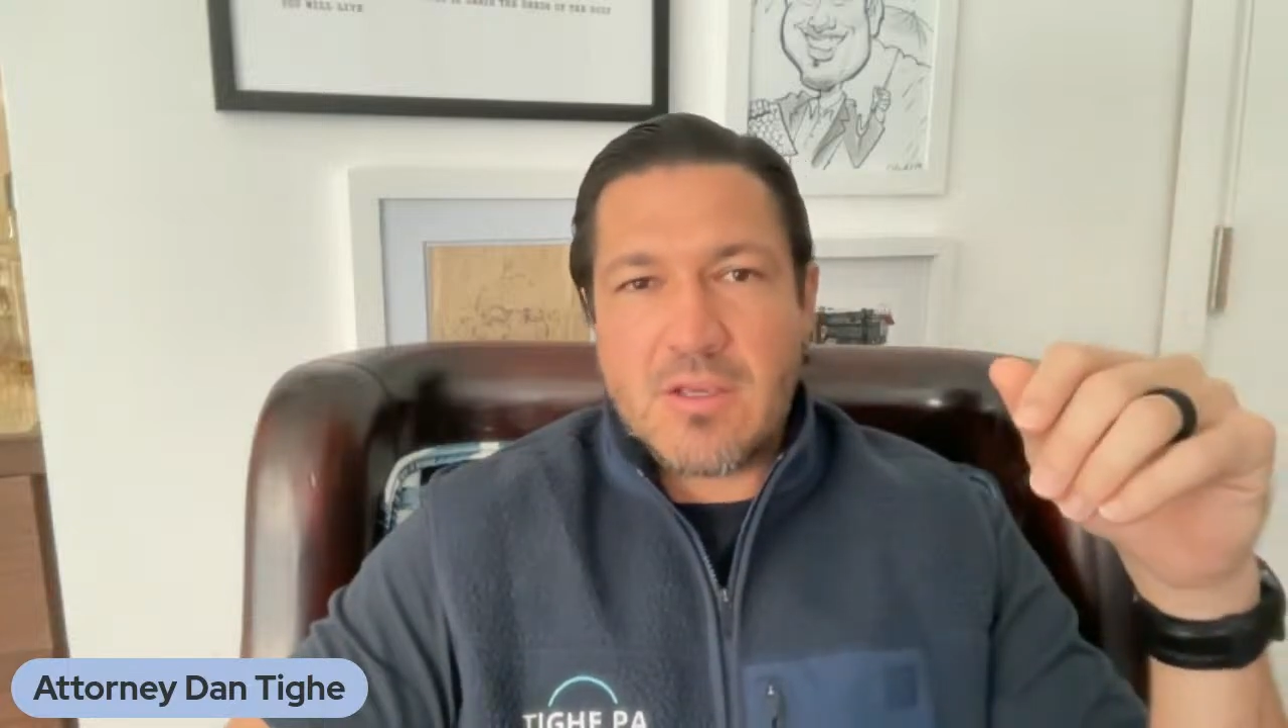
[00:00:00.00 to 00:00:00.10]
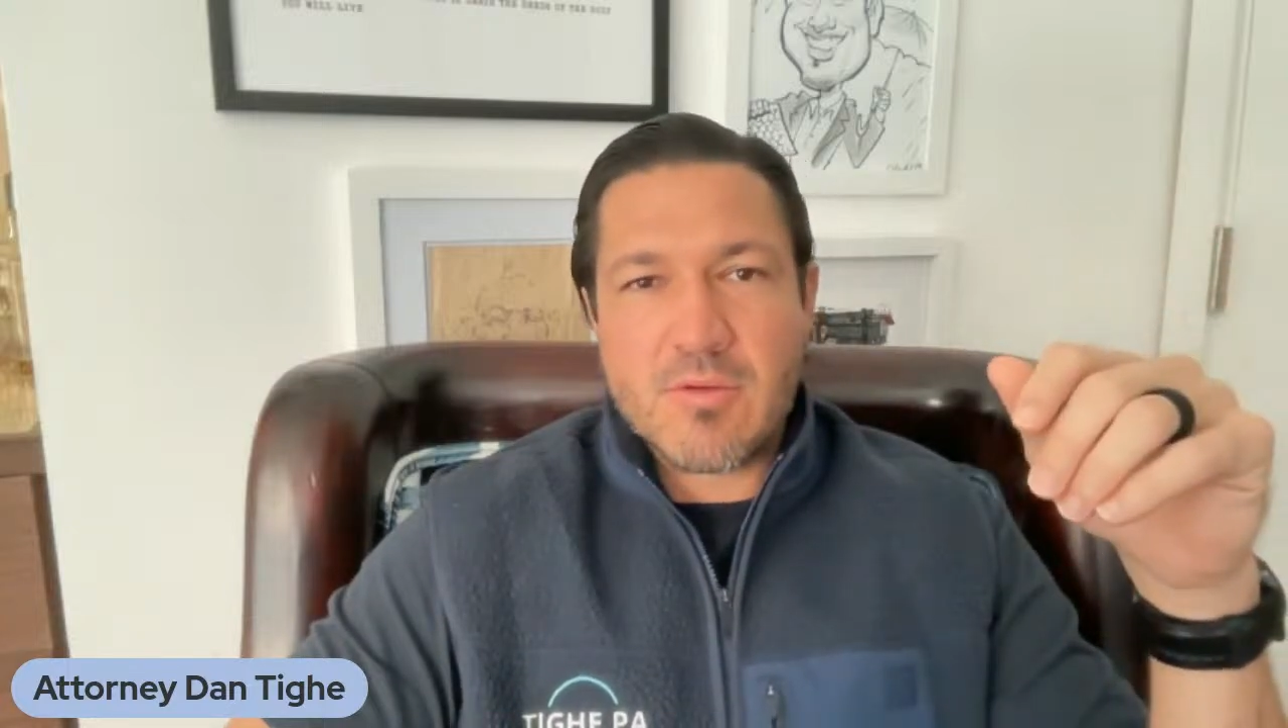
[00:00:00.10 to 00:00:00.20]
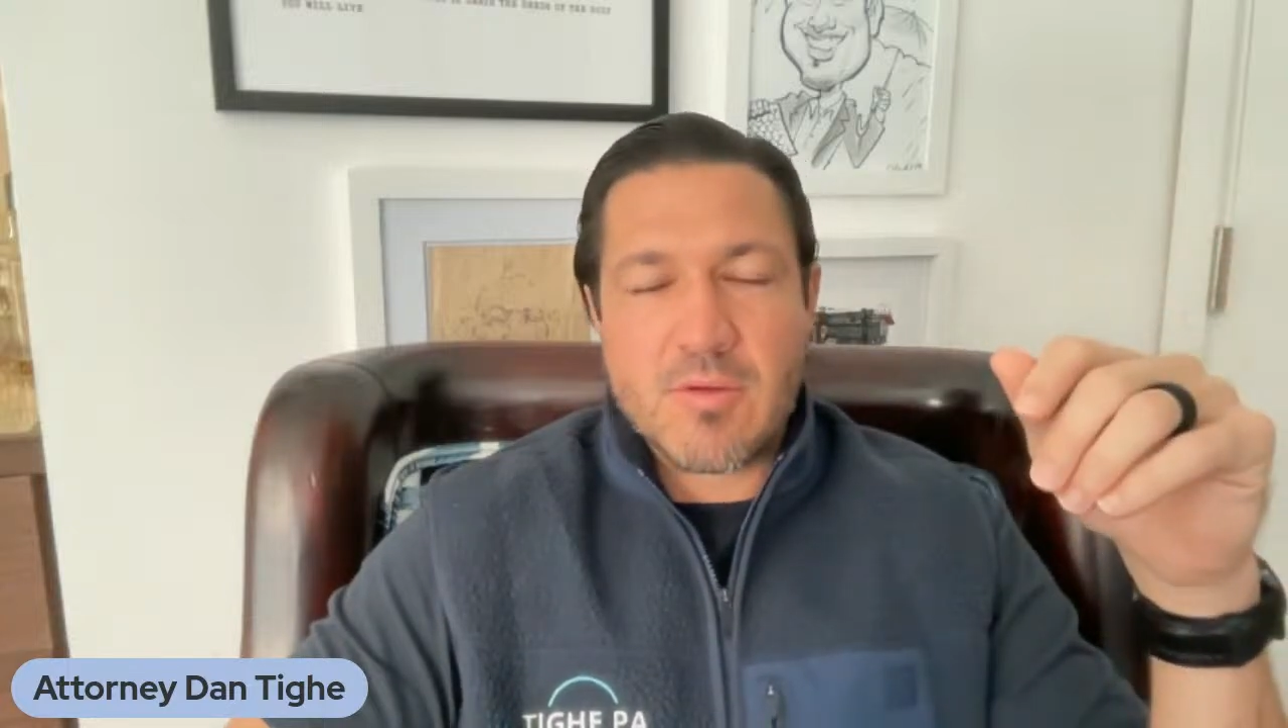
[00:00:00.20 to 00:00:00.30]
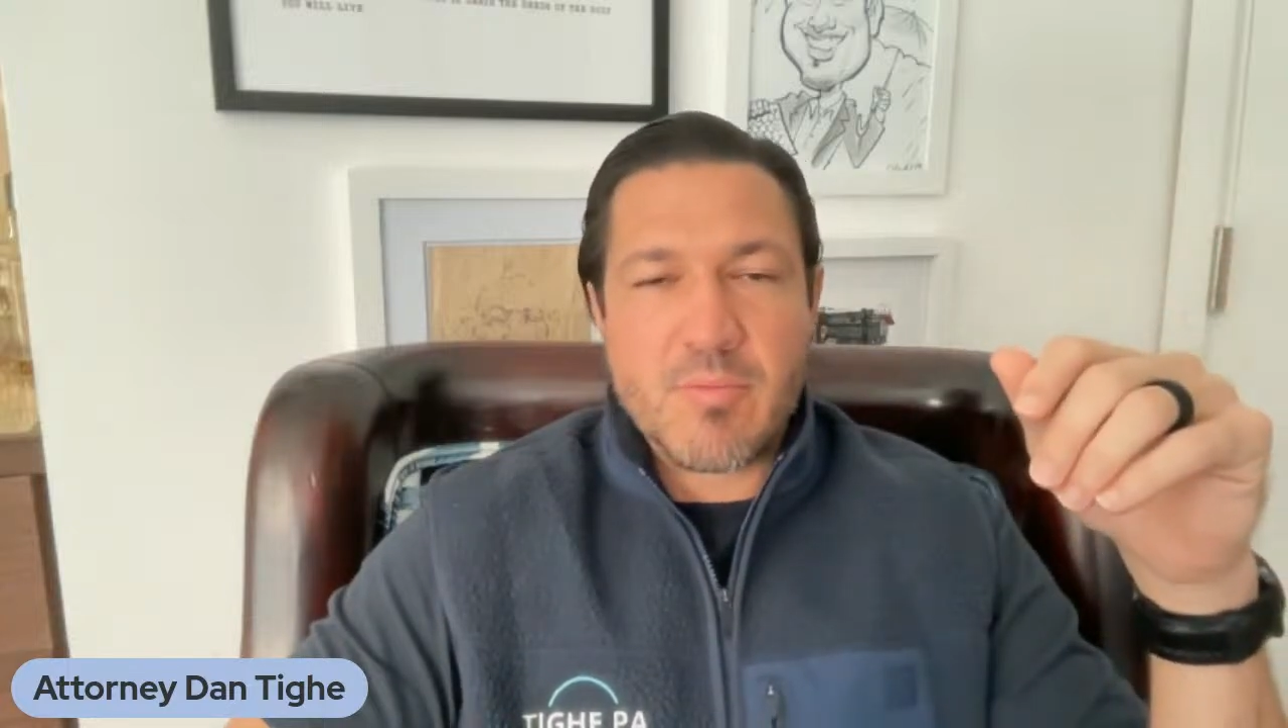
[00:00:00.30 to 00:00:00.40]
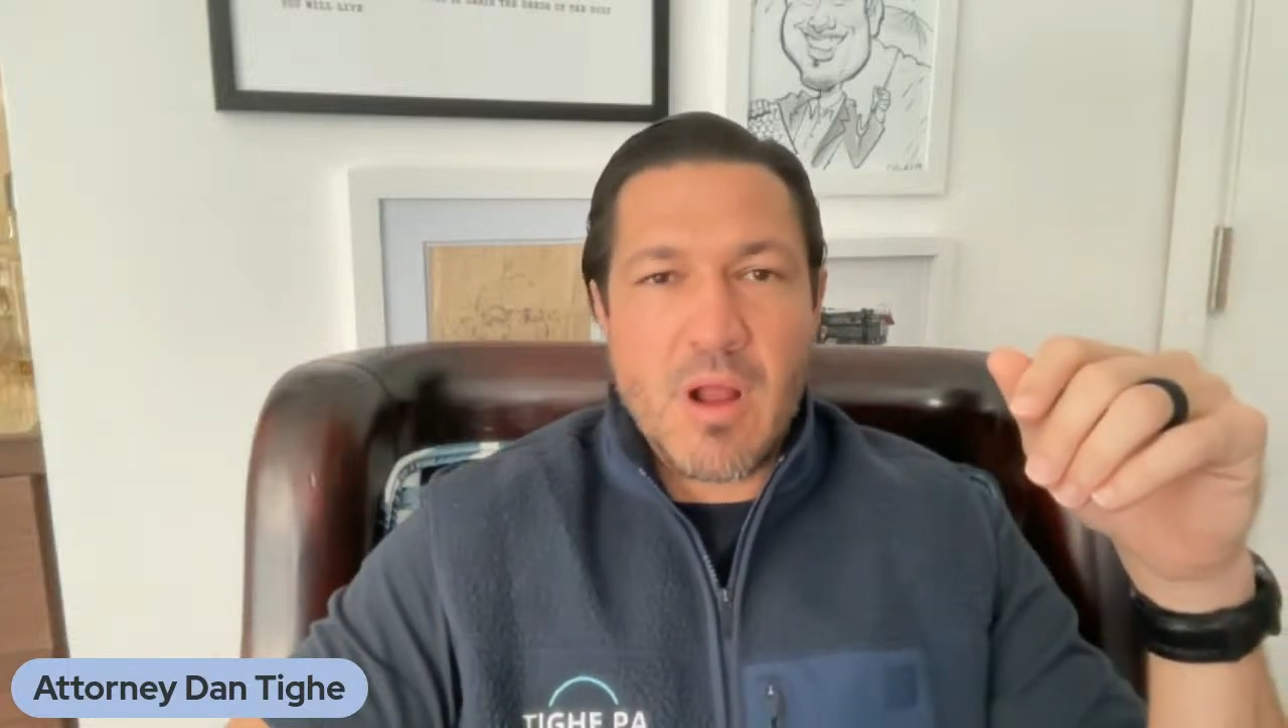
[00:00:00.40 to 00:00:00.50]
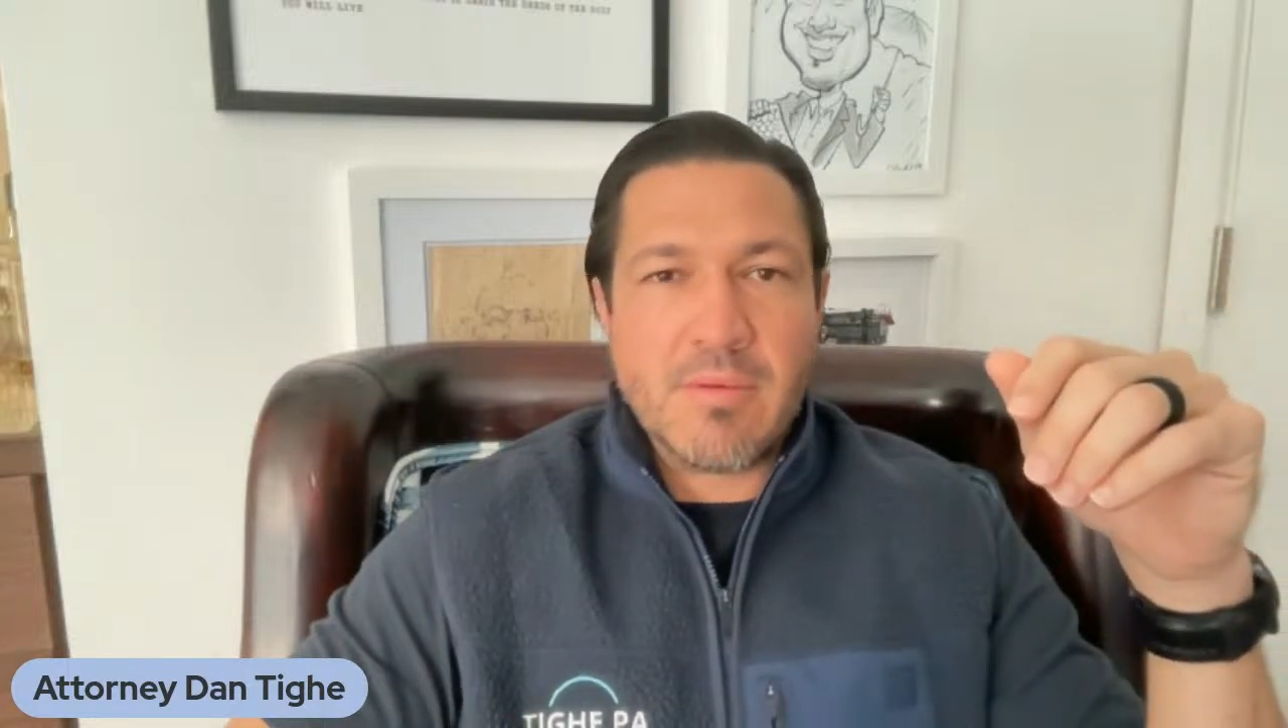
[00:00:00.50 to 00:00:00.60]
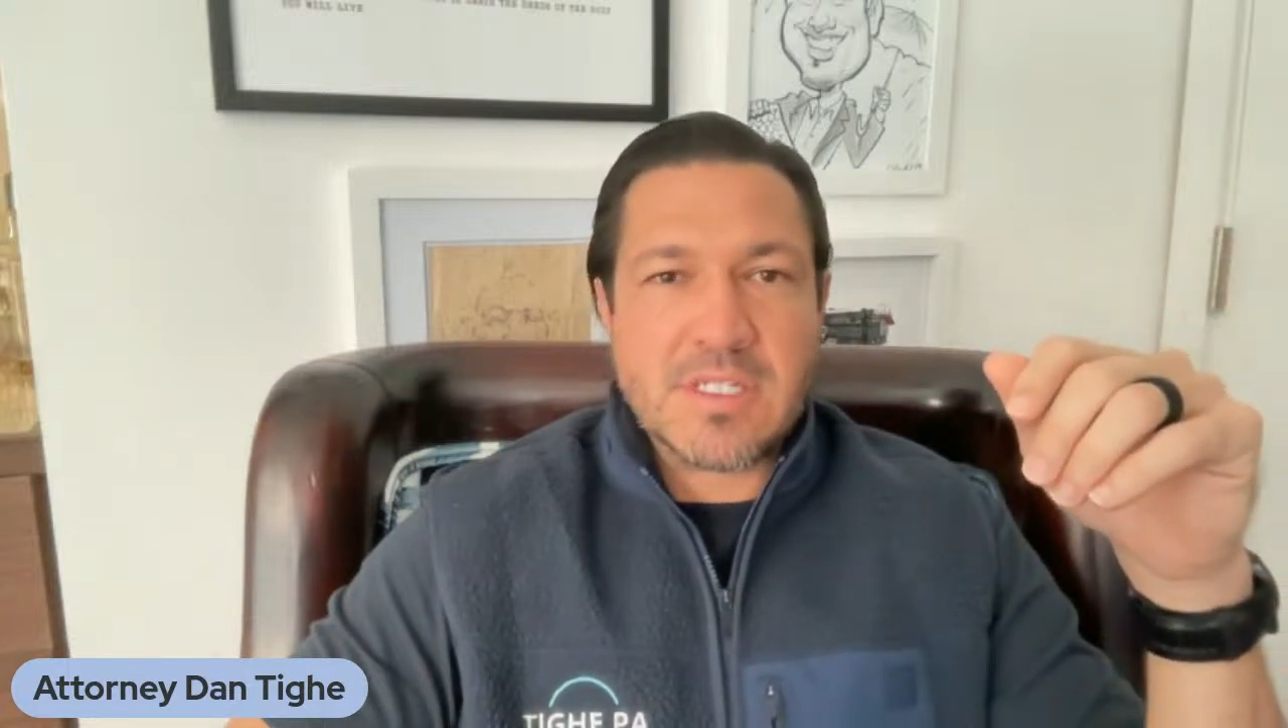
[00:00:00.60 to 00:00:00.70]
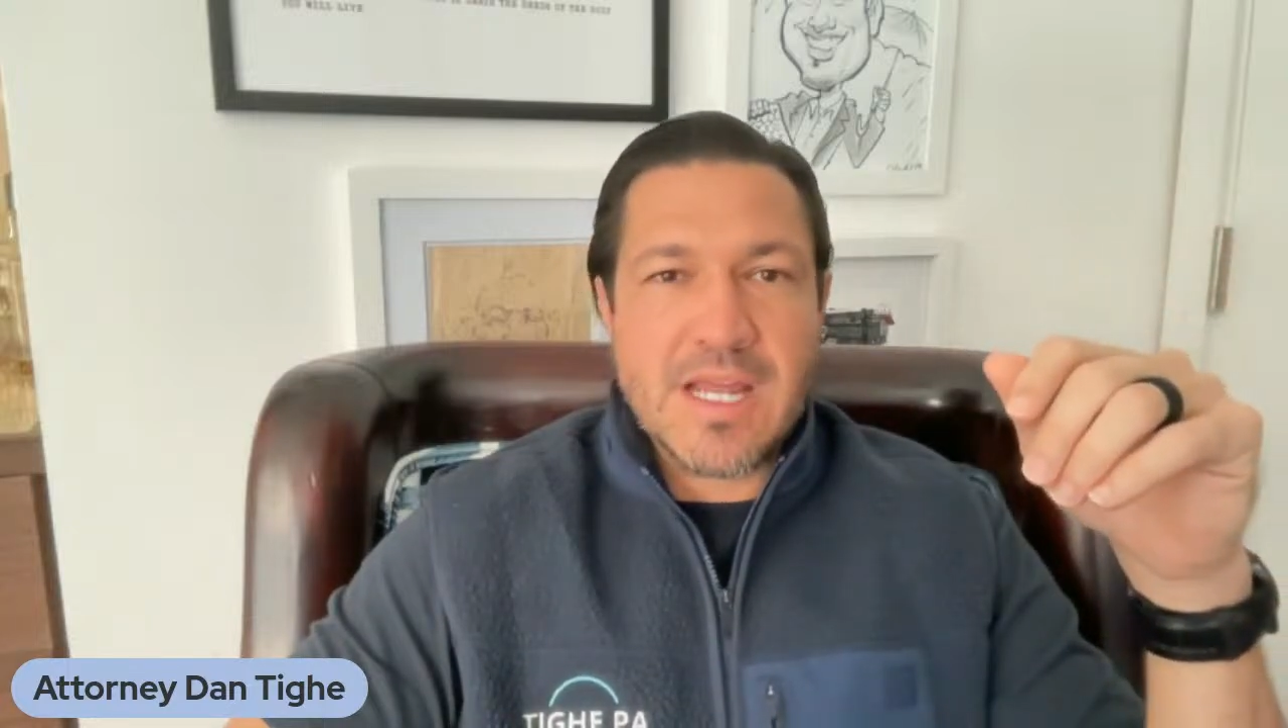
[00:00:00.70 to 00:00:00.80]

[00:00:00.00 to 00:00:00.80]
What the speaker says: you can probably